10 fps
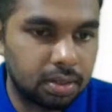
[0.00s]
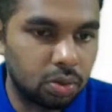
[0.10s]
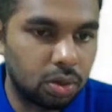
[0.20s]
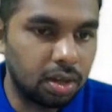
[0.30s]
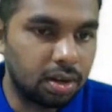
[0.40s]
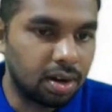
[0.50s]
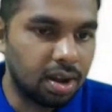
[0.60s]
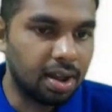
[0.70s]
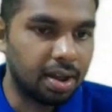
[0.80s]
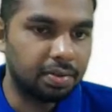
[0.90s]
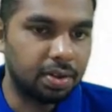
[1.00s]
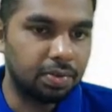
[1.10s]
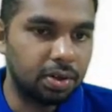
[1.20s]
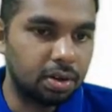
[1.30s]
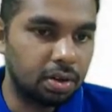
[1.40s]
So here I have
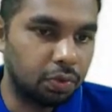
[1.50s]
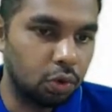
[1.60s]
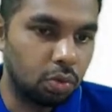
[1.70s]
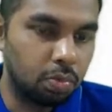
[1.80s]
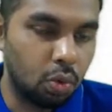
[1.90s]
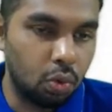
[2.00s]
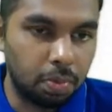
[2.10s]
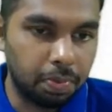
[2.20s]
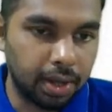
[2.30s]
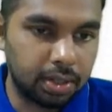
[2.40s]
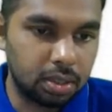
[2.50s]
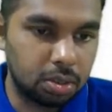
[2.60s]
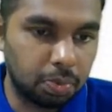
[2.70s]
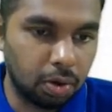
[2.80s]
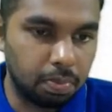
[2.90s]
given a few more practice
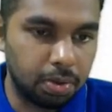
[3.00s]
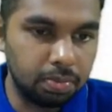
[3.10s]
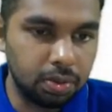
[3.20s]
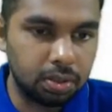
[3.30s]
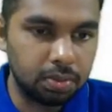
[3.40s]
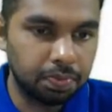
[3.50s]
problems.